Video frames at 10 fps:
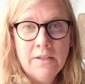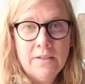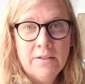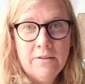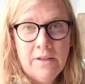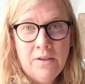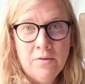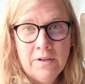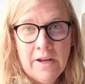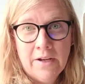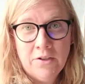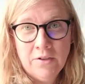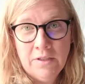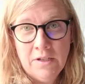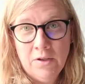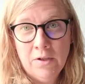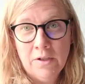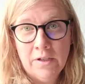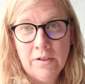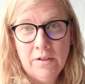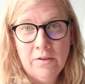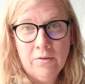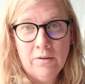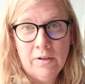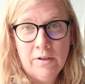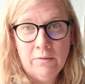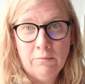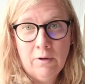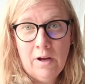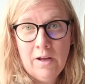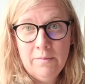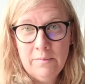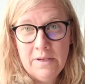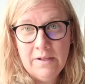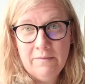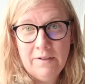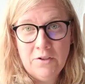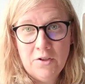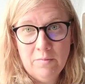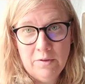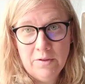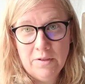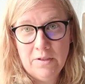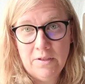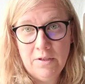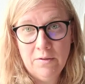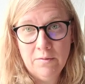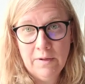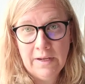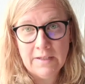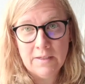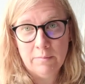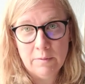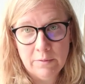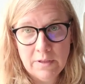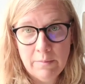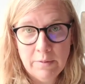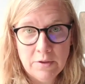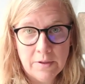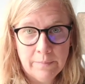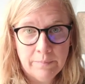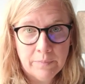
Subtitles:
so that you can actually cook your raw meat and vegetables to an acceptable temperature.